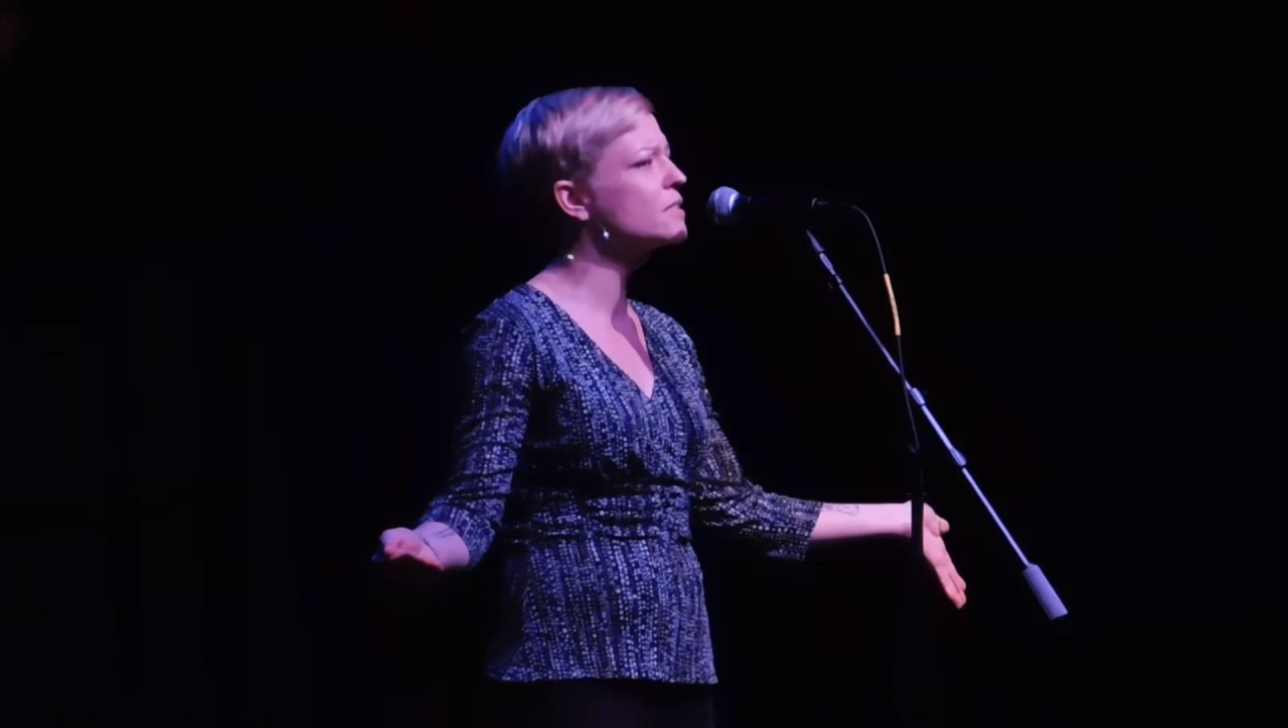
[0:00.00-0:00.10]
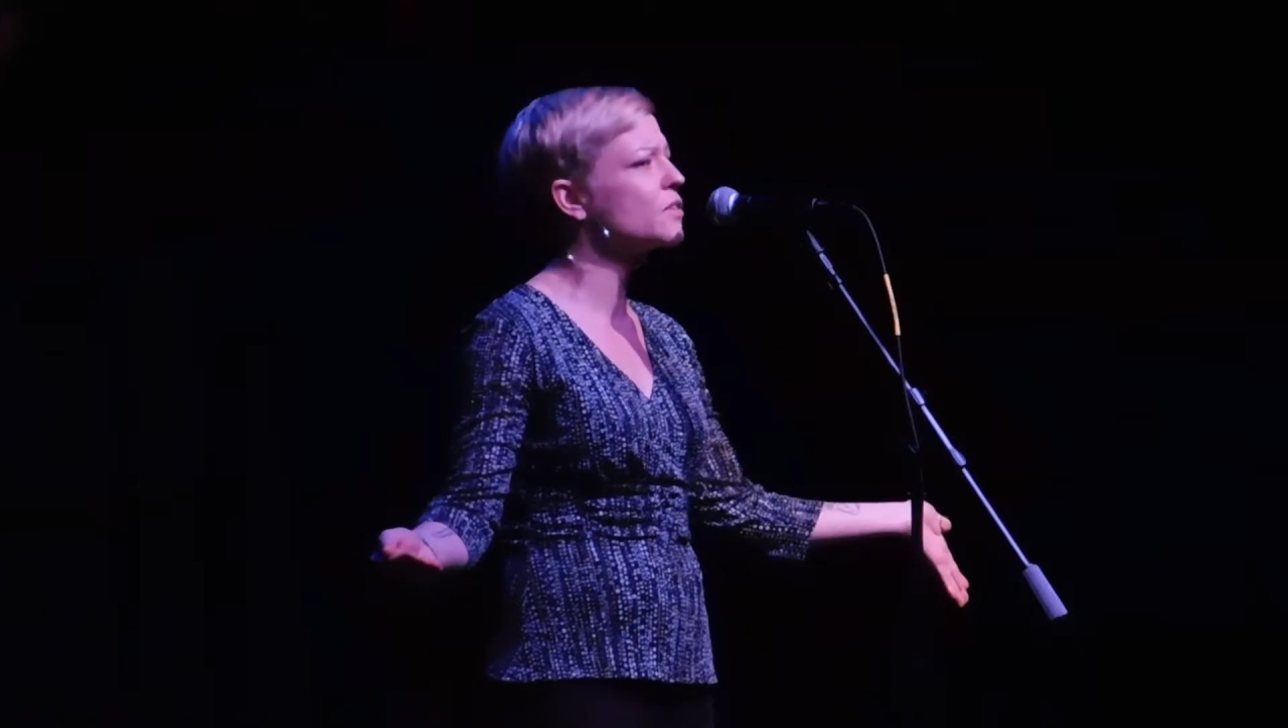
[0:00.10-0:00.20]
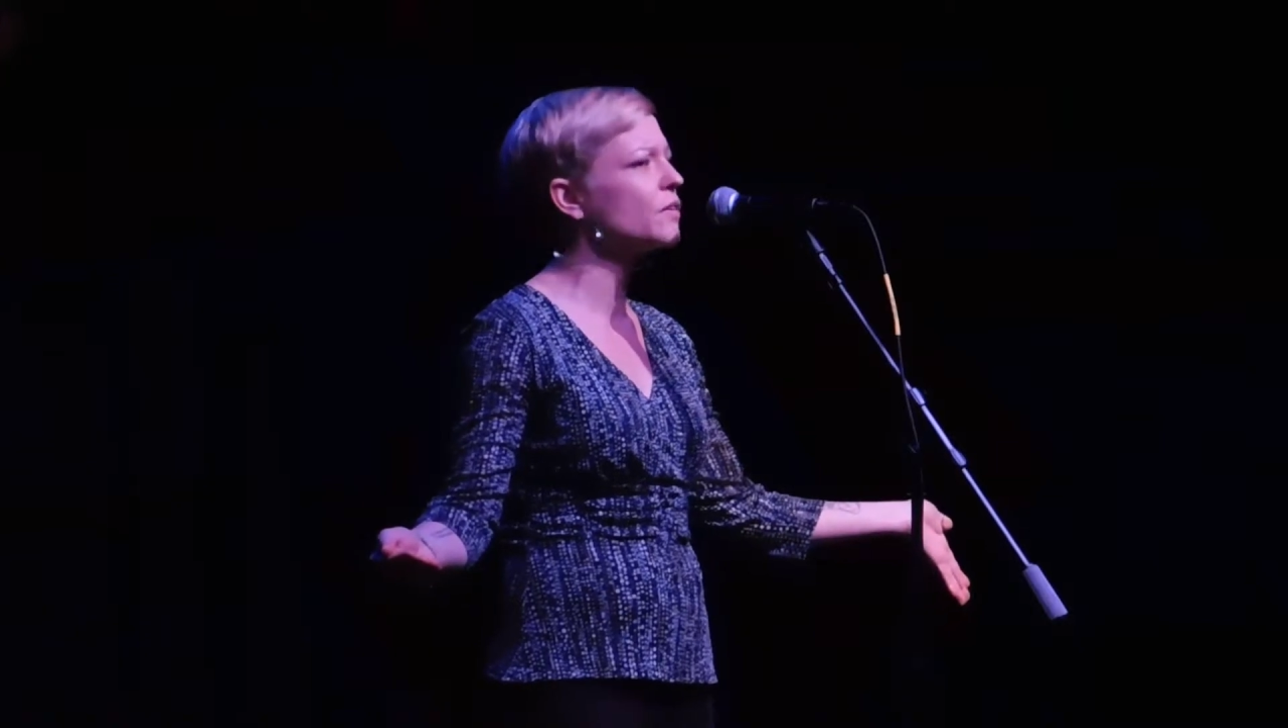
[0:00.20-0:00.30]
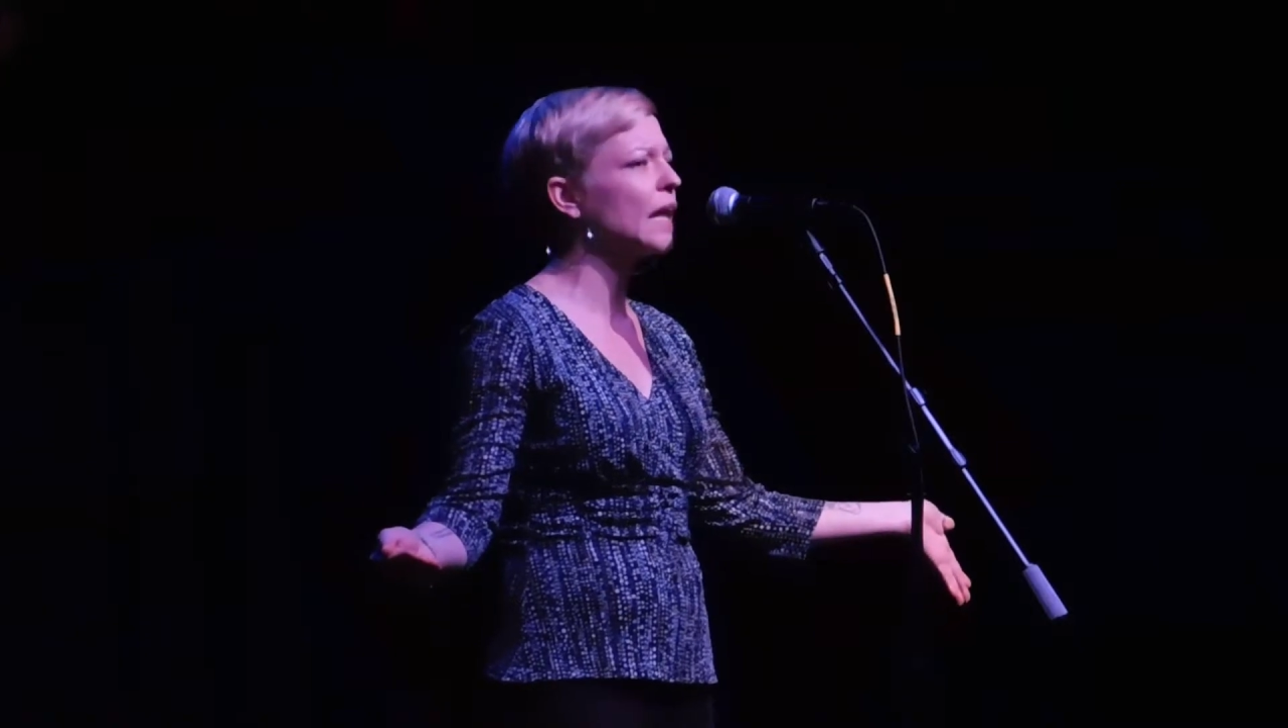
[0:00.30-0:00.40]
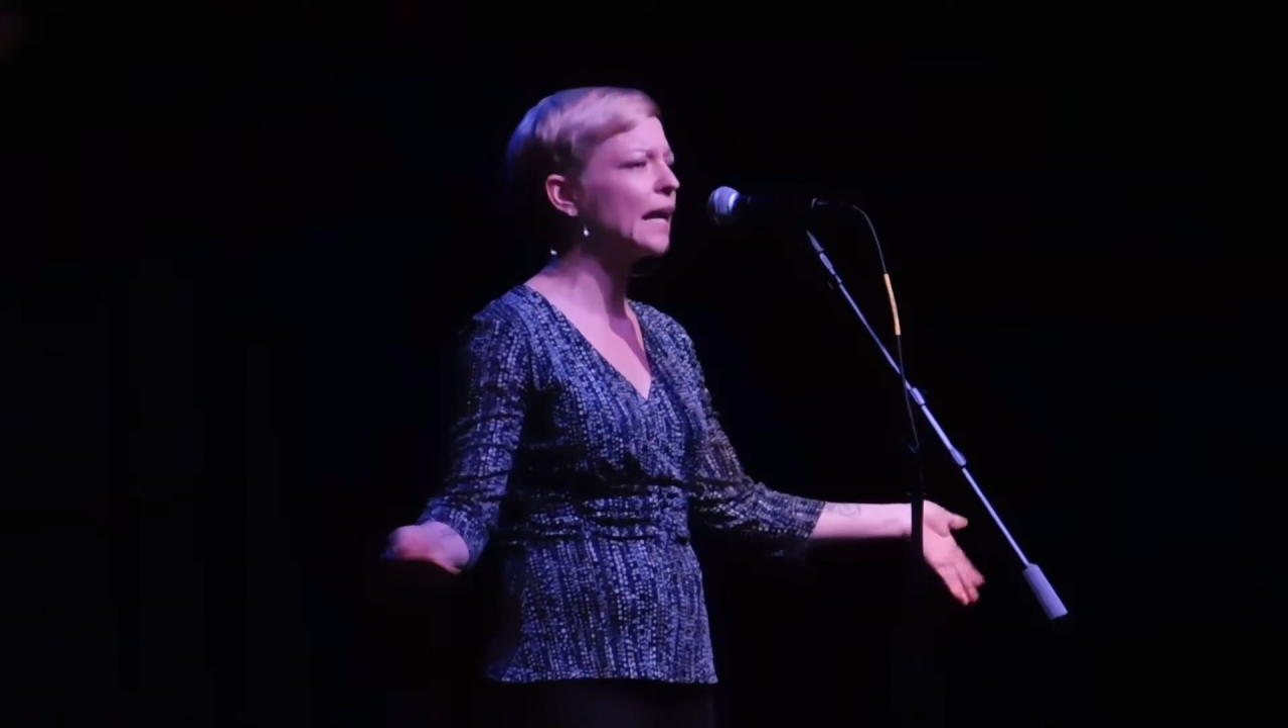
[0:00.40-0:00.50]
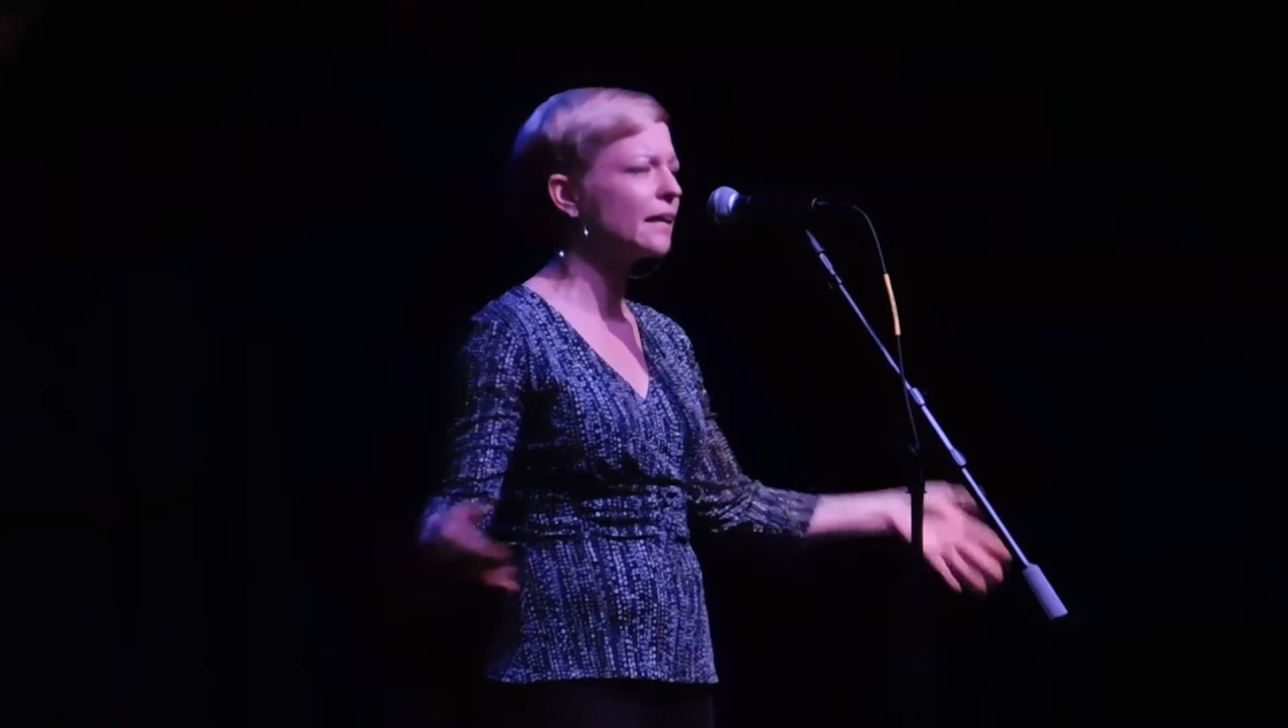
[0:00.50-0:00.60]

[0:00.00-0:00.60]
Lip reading: So, like,